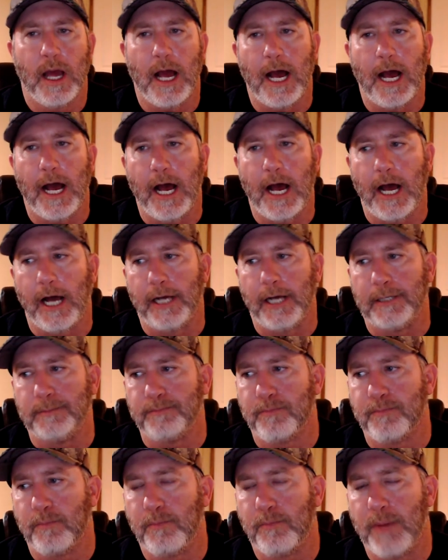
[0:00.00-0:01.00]

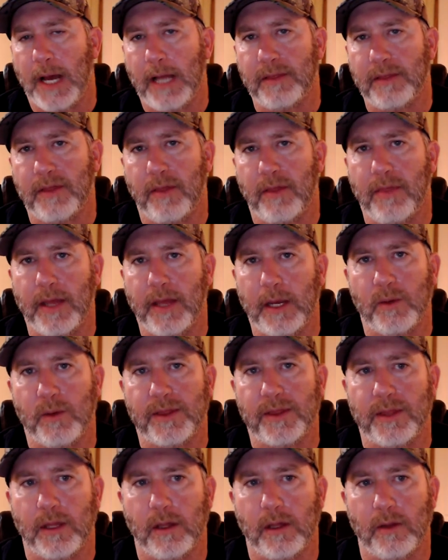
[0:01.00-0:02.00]
But the thing
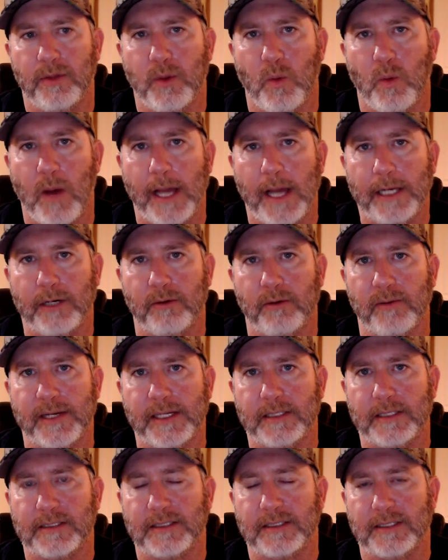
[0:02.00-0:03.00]
with the wider
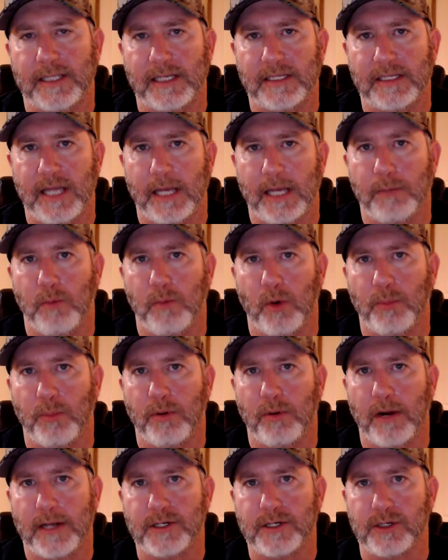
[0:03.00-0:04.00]
reeds is they take more
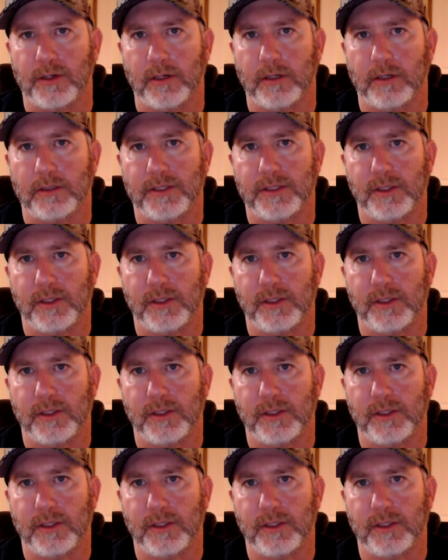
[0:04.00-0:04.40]
pressure